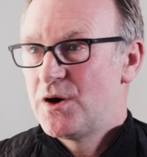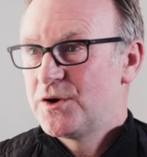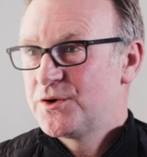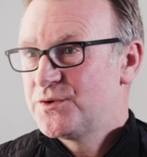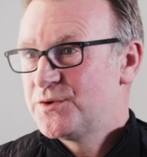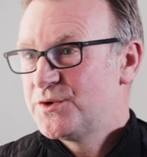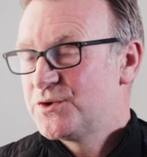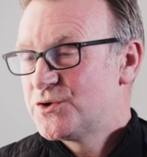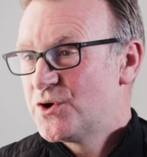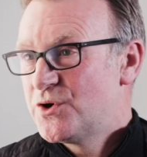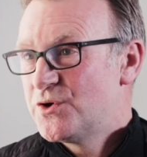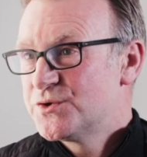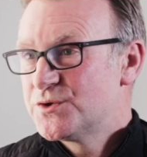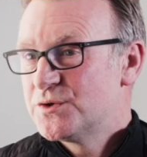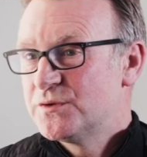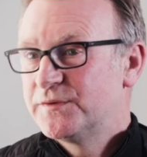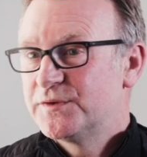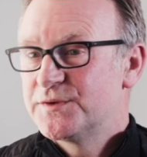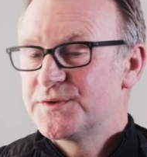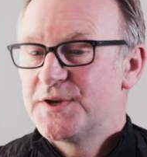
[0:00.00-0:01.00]
argue the toss
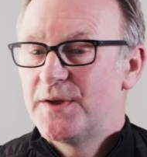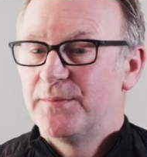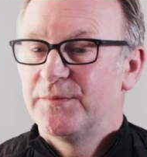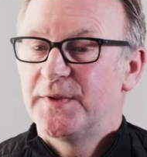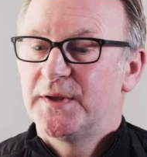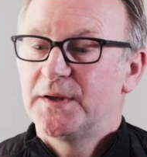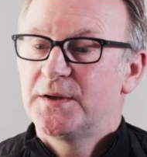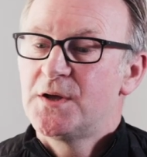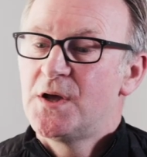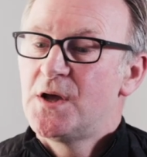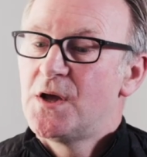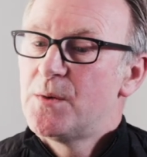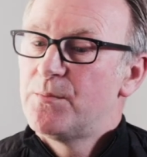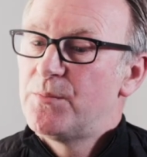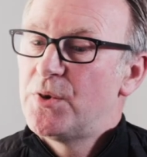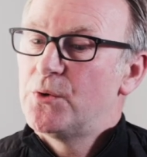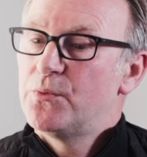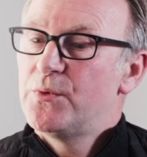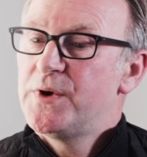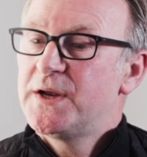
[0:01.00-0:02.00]
over something,
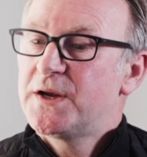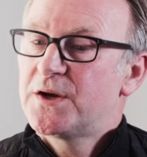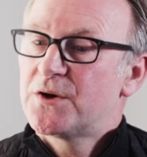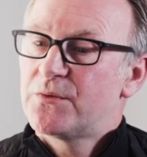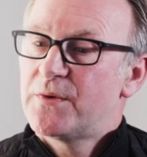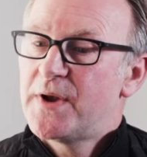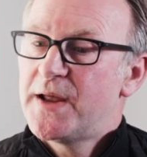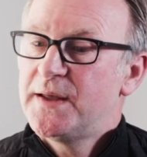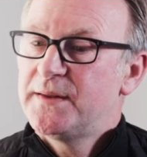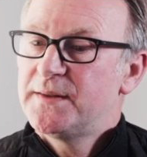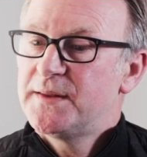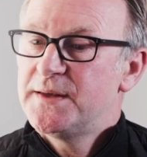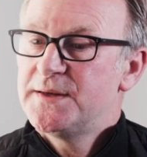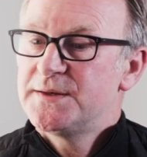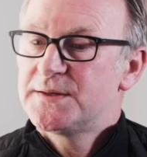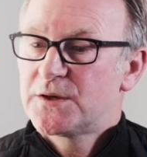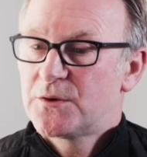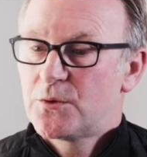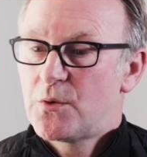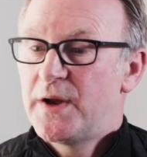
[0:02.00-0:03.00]
but we create
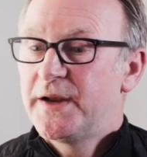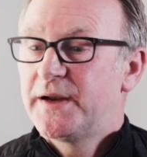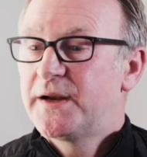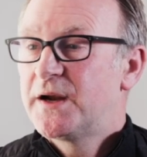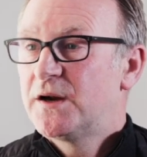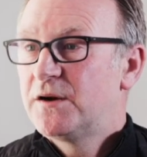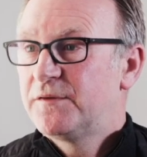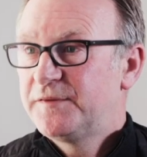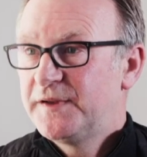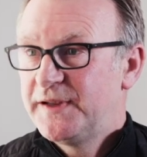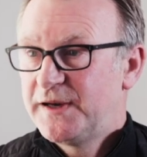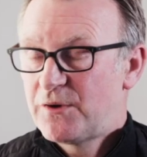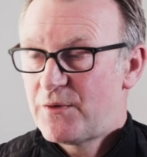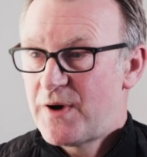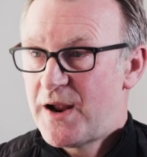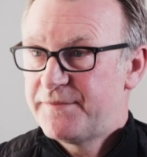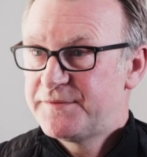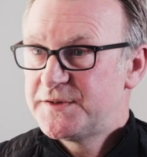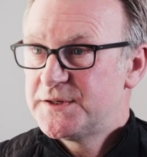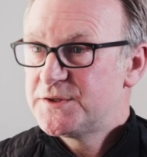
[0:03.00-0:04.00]
these quite carefully
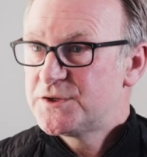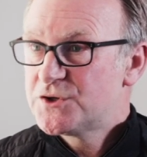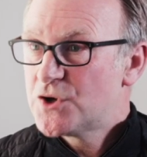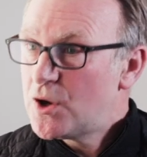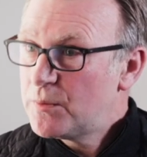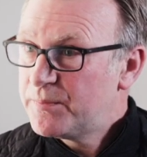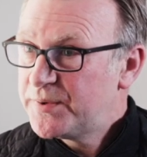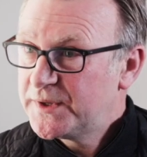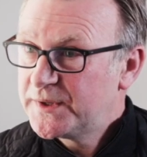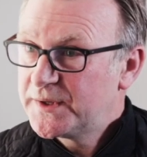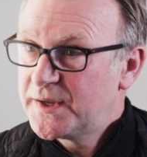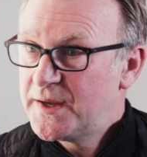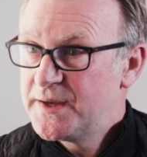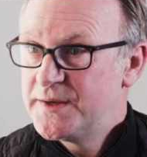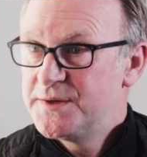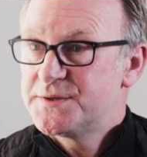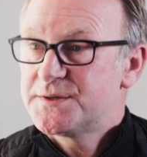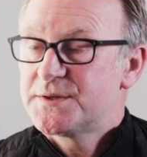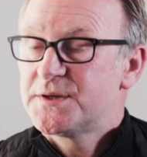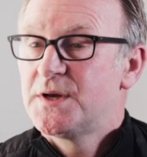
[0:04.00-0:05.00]
crafted topic
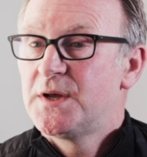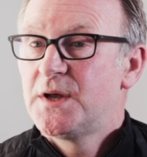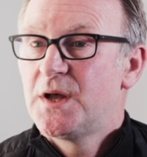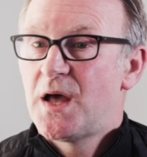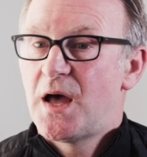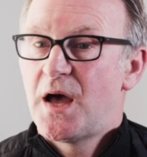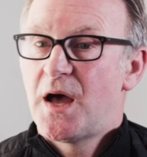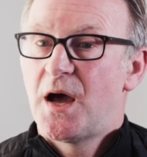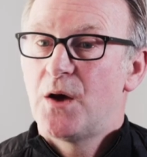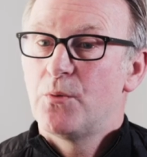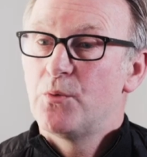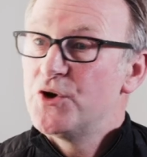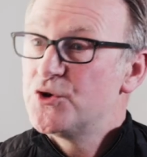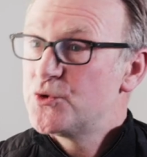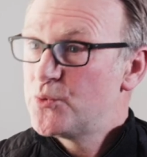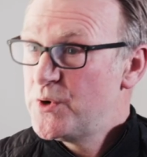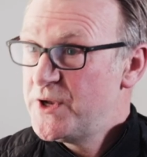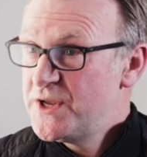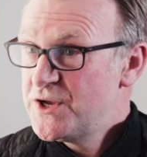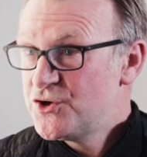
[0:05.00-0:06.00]
guides,
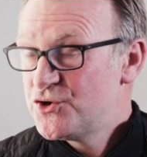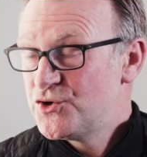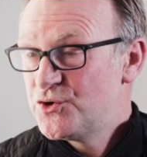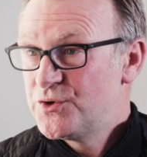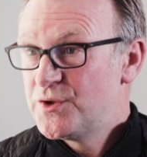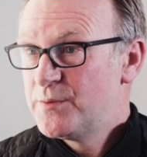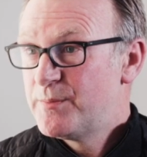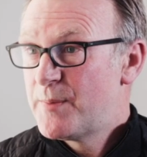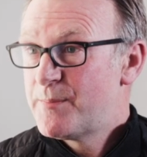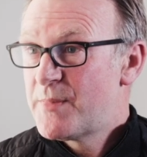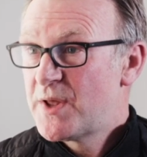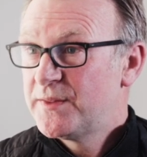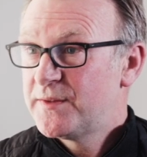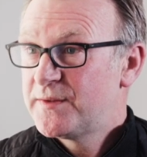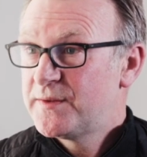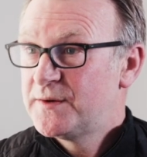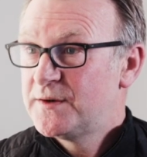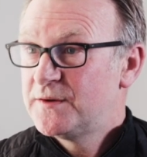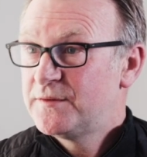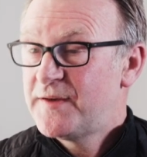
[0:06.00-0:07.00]
which we issue them a
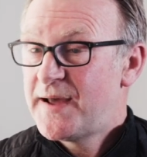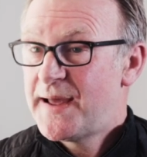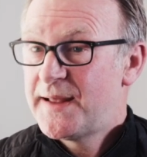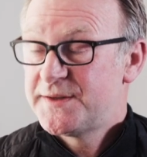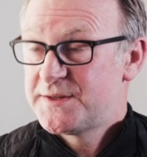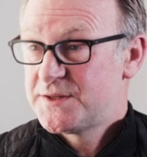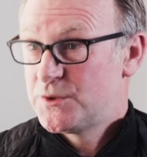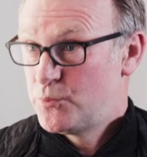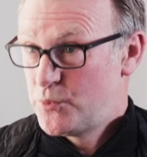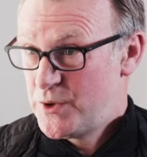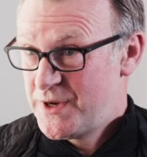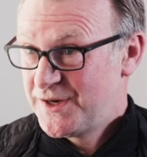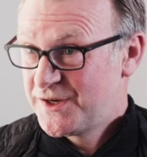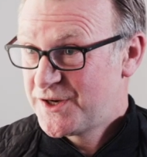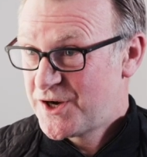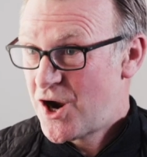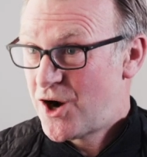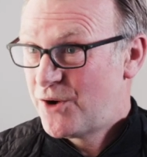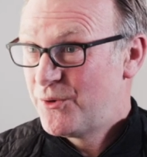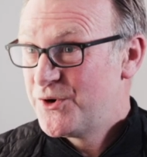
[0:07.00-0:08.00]
month in advance, and we
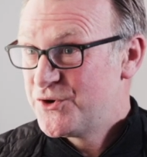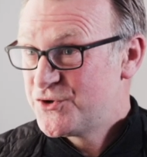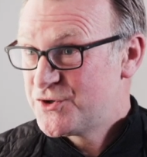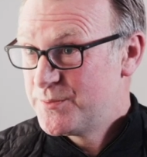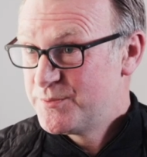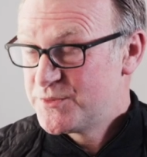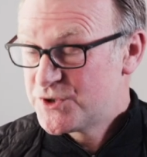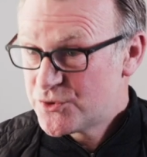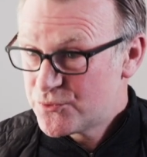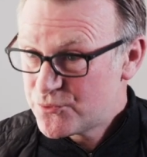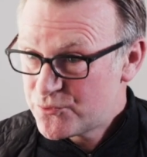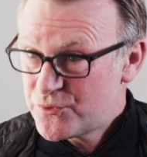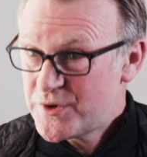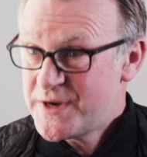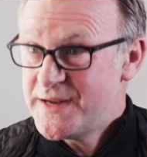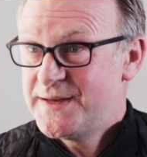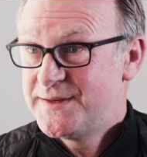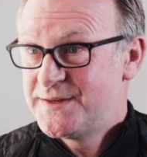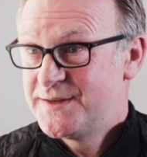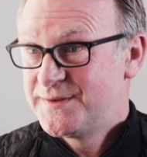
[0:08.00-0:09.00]
encourage them to
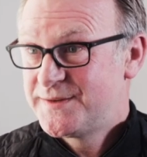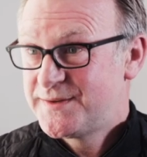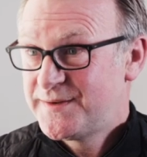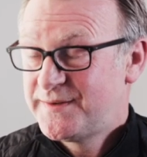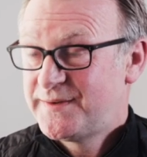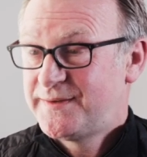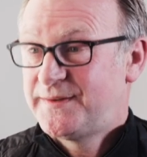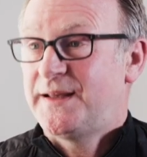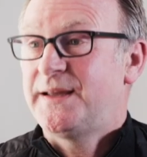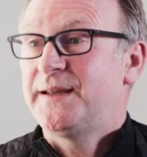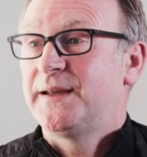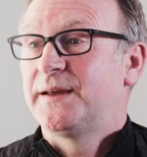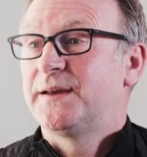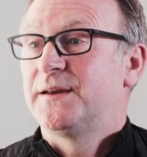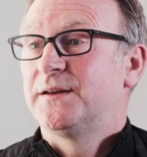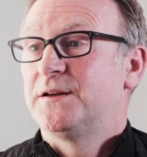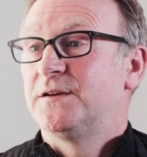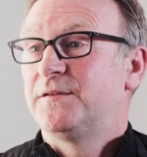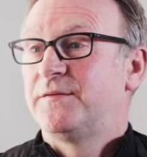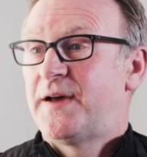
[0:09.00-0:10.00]
read and to think
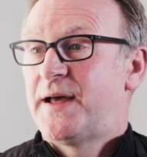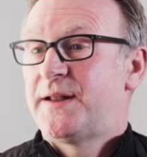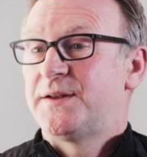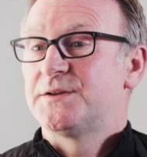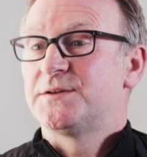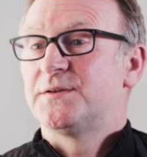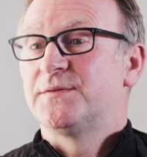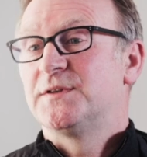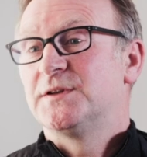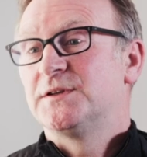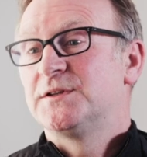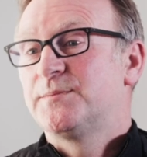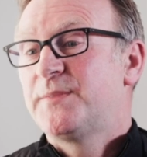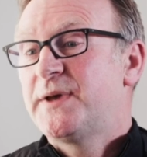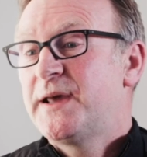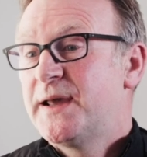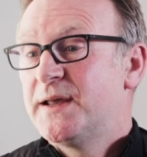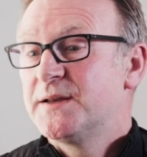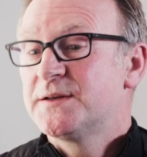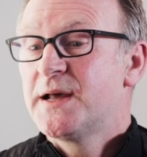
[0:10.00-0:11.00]
in advance of the
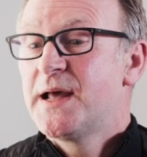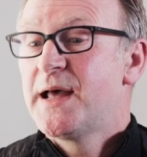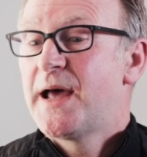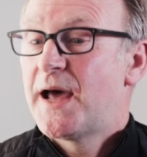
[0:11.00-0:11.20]
debate.